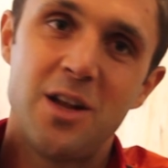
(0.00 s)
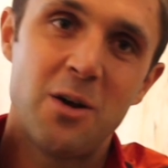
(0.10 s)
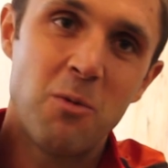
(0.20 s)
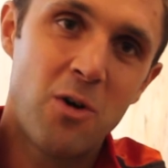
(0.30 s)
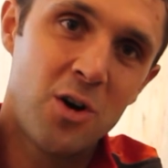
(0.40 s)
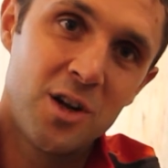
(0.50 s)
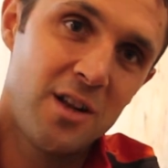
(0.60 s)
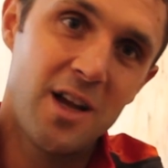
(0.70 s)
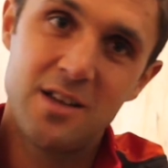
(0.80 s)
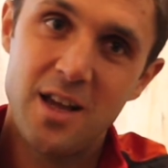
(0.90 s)
know, at 1,
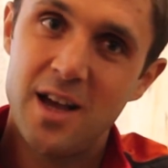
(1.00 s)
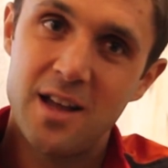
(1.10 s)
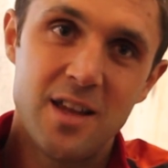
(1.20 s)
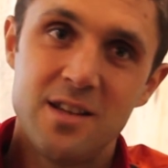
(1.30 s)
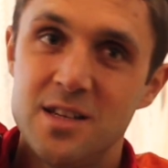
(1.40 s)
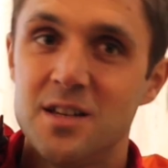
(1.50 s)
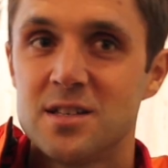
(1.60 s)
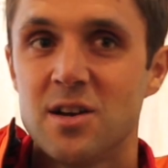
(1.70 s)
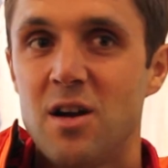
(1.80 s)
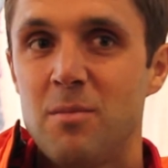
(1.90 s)
and then yeah, and then
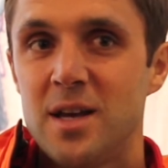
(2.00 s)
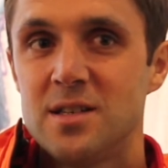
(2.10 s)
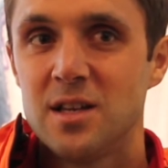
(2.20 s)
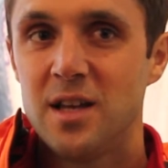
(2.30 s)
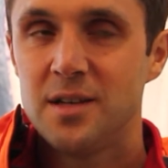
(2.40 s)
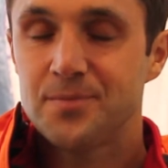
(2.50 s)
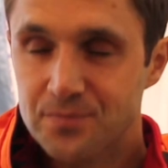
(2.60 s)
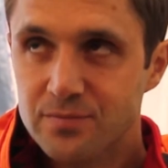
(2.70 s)
dinner time, basically.